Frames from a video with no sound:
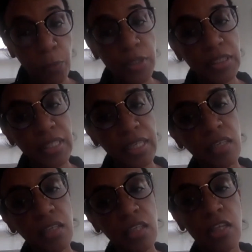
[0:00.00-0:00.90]

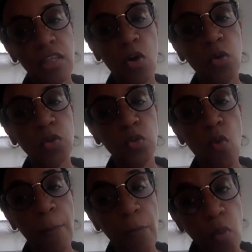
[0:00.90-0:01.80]
particularly those who
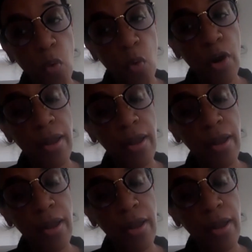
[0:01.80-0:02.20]
are poor